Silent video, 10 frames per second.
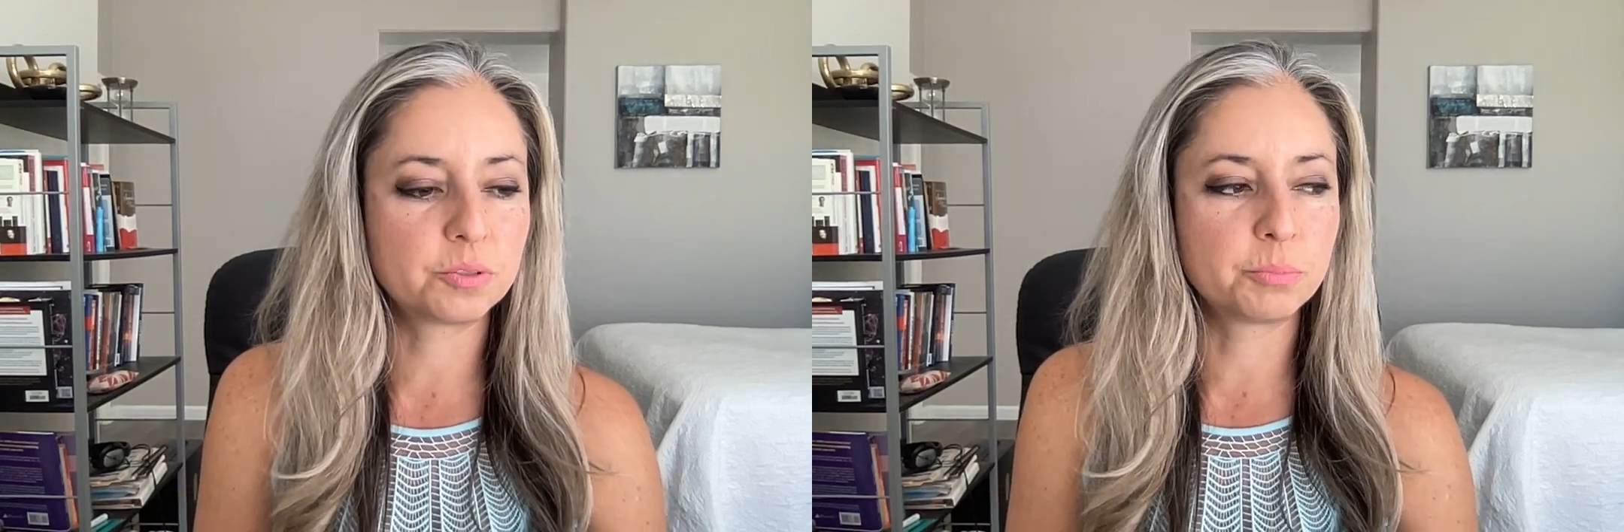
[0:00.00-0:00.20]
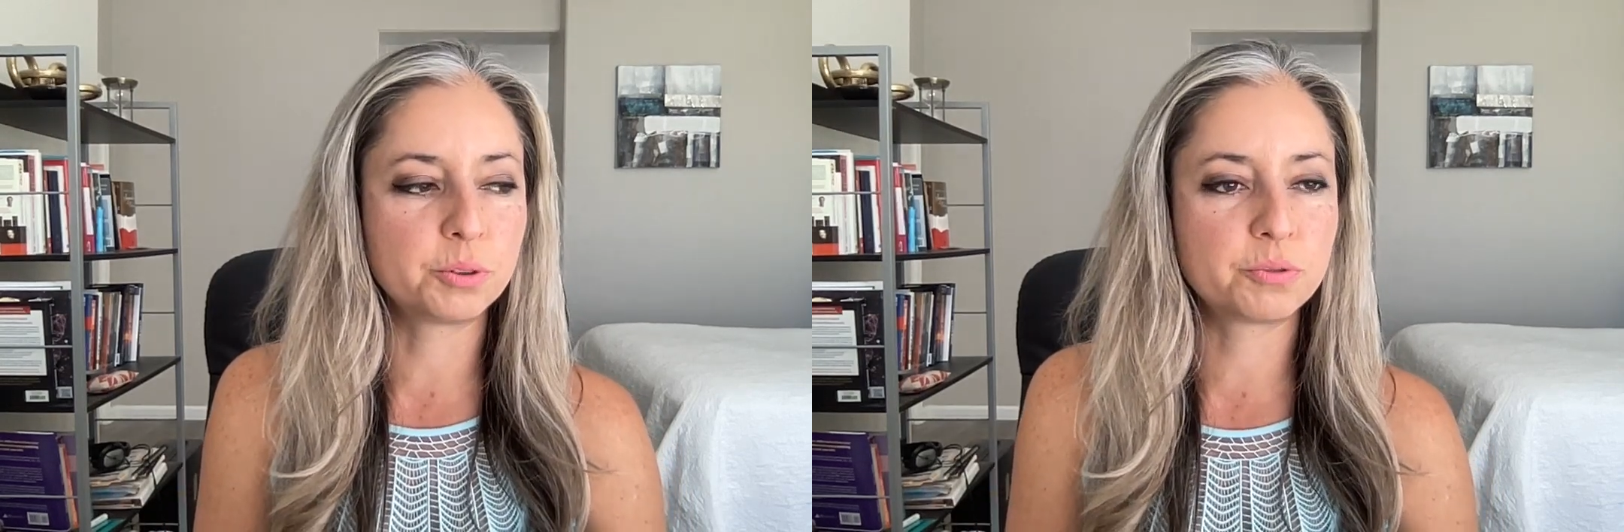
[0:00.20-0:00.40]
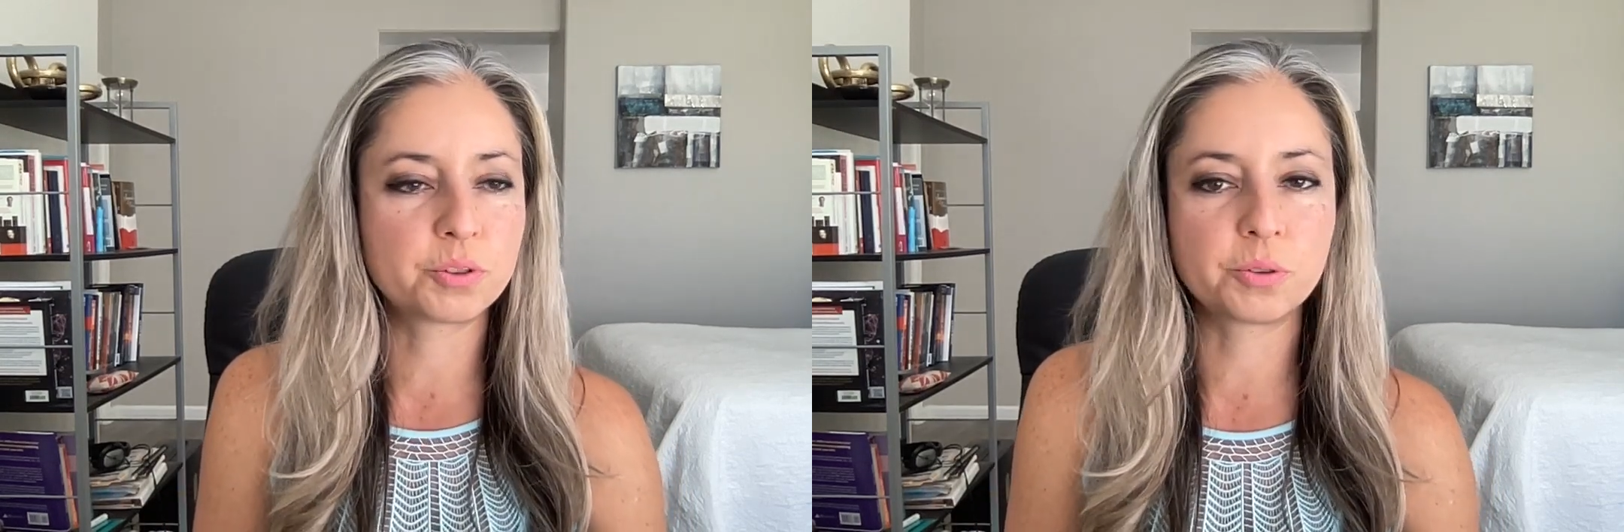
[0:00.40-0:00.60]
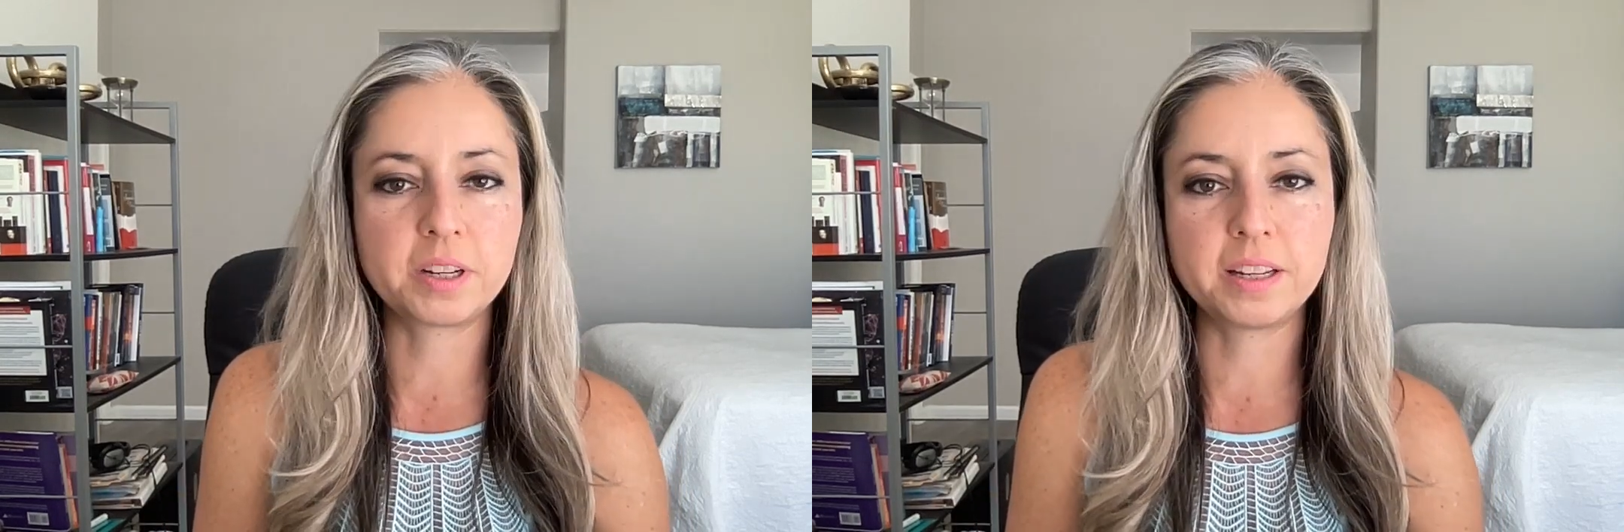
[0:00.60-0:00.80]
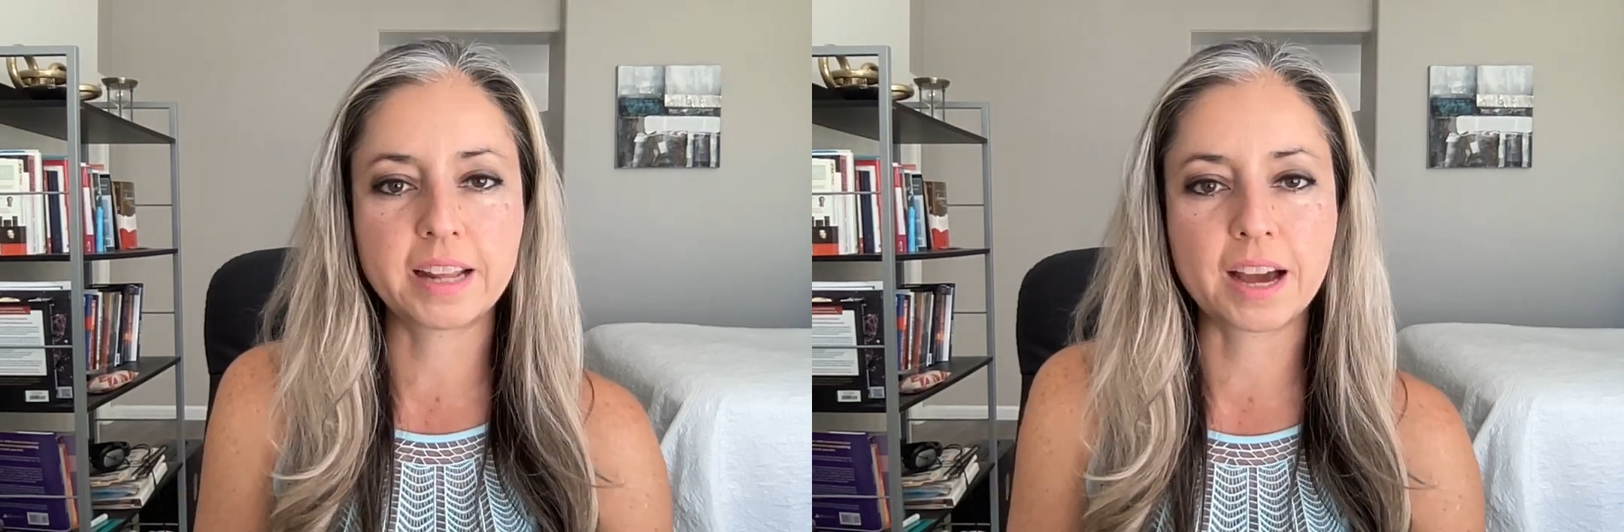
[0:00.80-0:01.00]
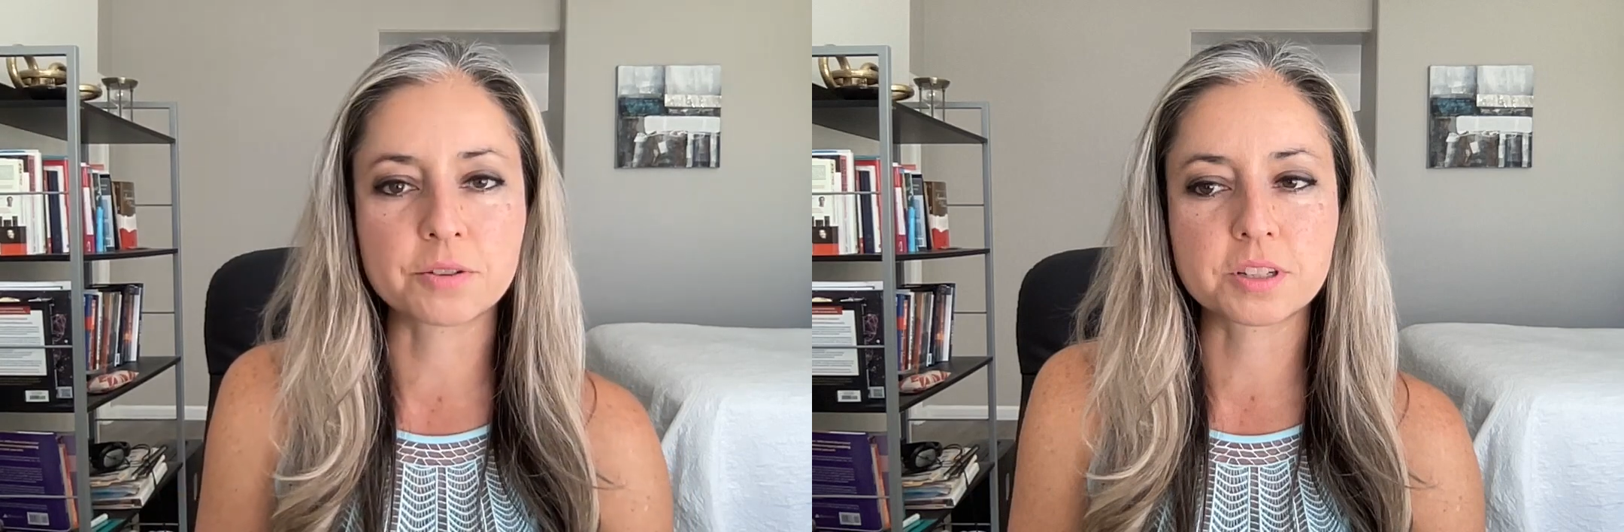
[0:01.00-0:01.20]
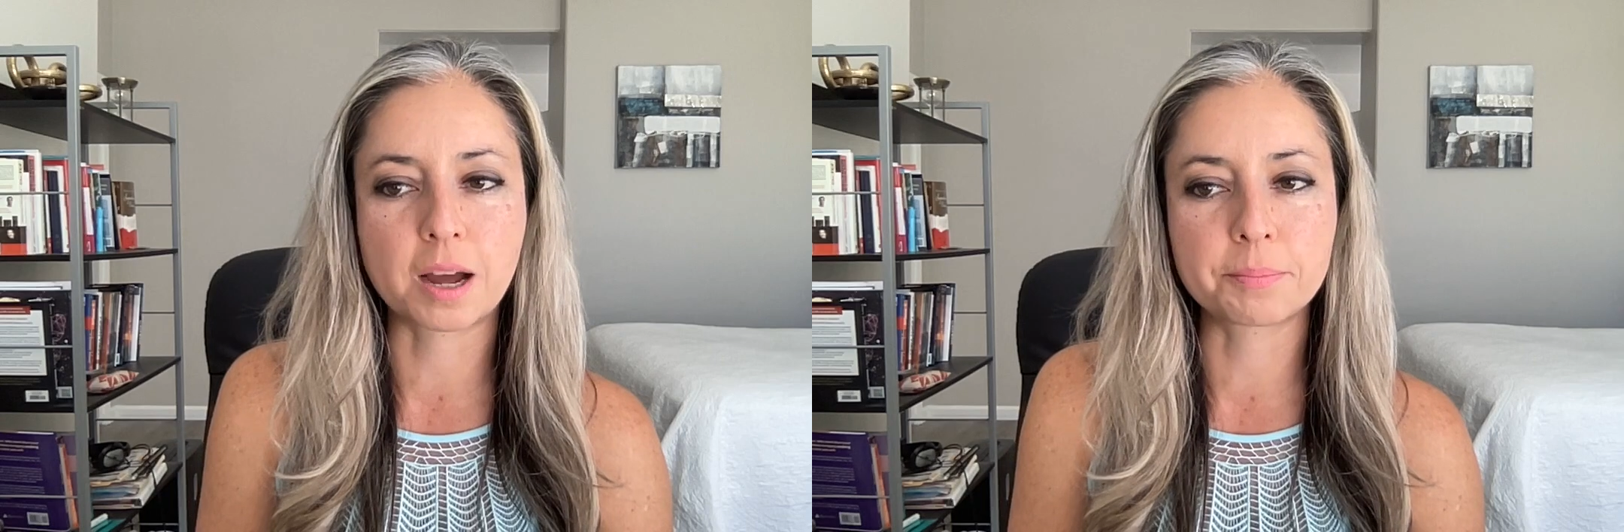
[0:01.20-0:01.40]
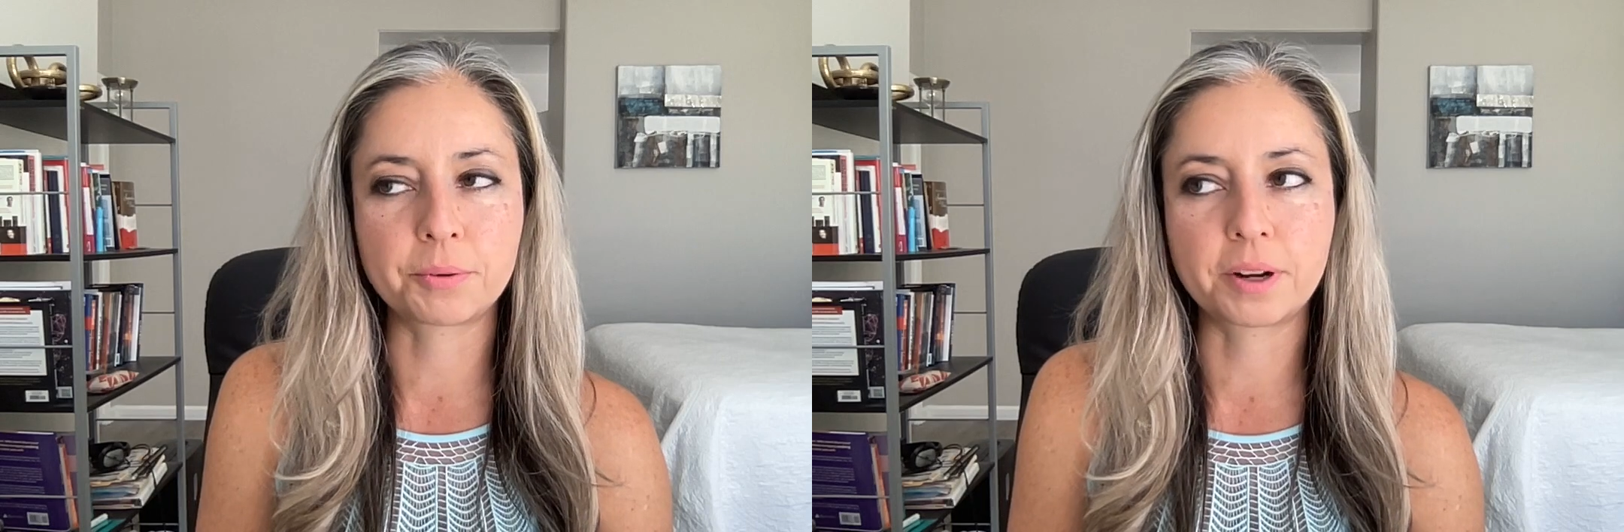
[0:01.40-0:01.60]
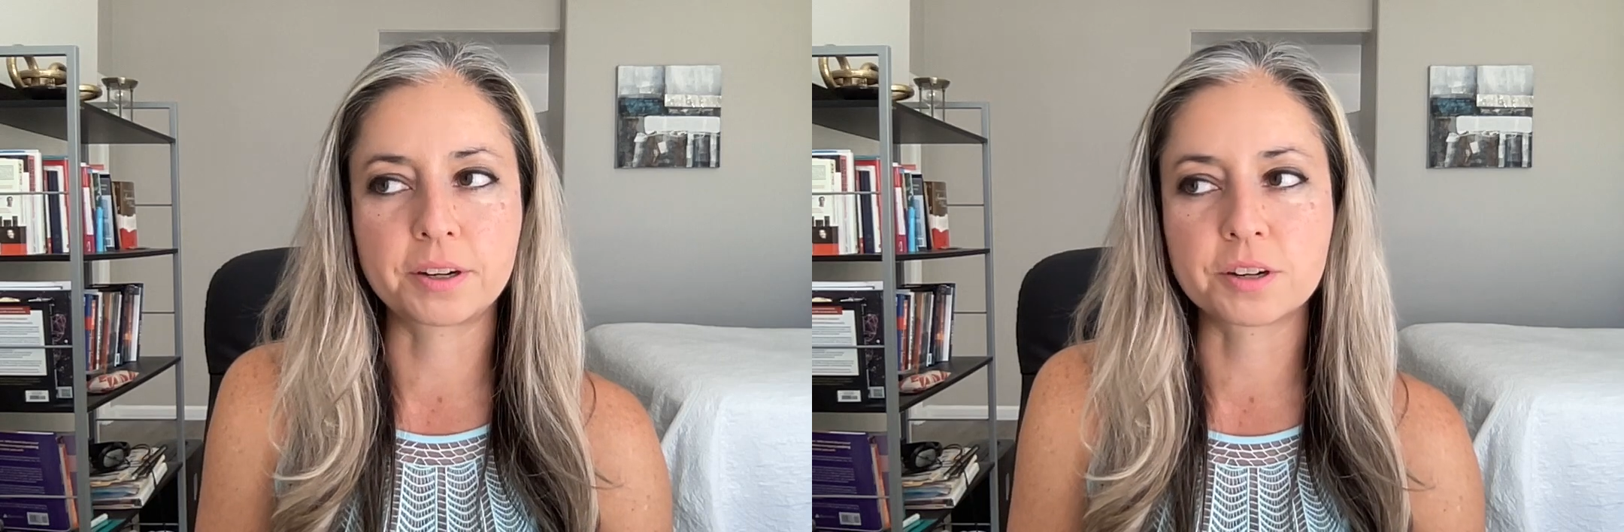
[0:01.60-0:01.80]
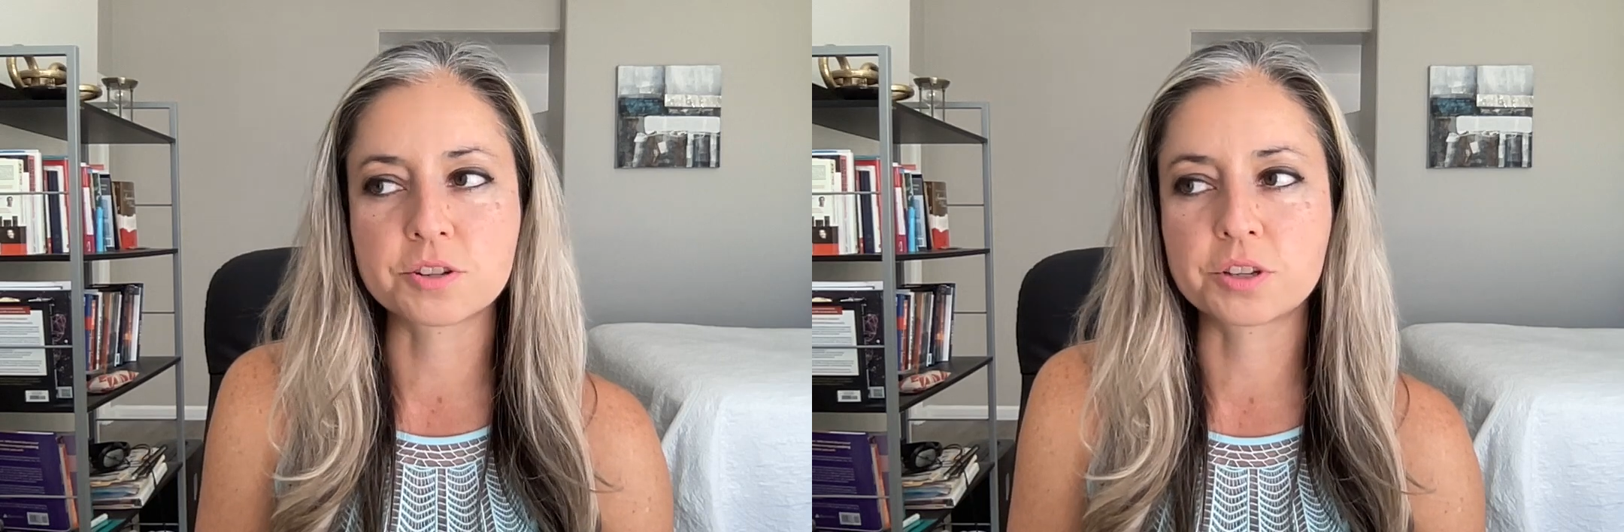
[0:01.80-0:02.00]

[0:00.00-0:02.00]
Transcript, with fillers: move to an in-house copywriter